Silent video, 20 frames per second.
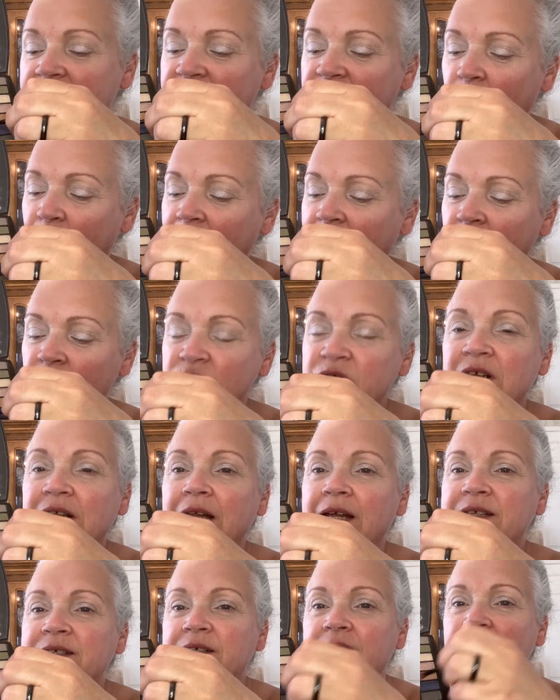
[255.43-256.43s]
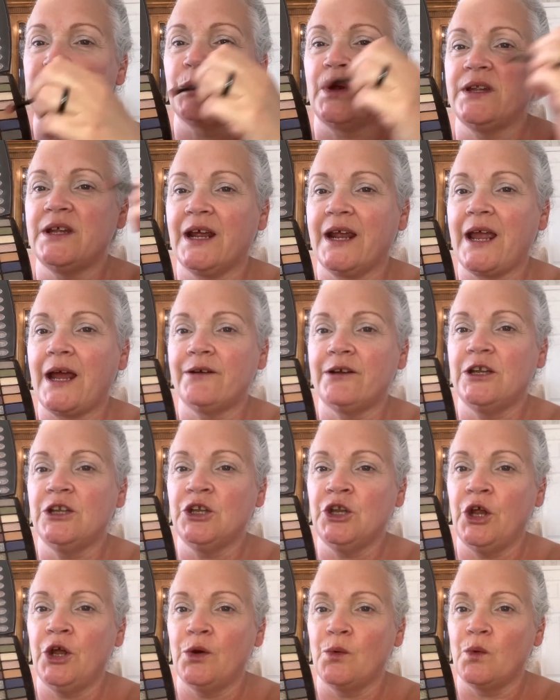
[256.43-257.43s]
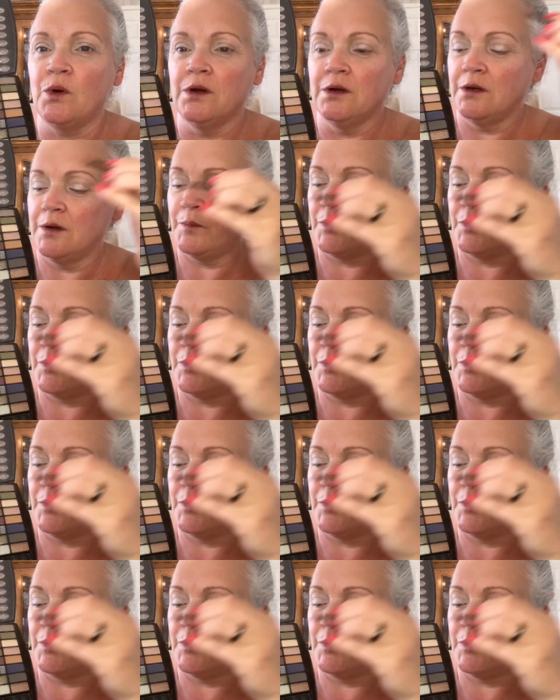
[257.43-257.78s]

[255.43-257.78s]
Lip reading: So it looks glittered when you get it new,